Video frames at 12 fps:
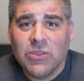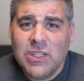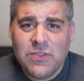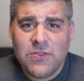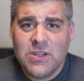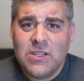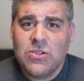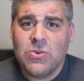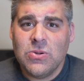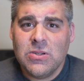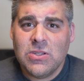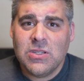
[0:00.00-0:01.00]
At least for
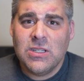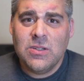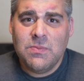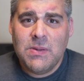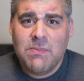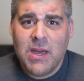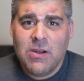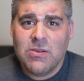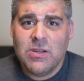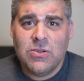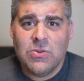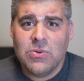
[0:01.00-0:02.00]
indoors, it'll be better
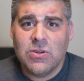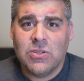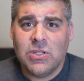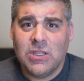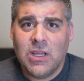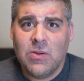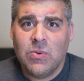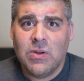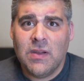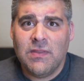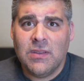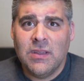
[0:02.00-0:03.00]
indoors, and I won't
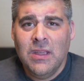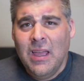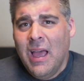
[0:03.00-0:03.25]
have to...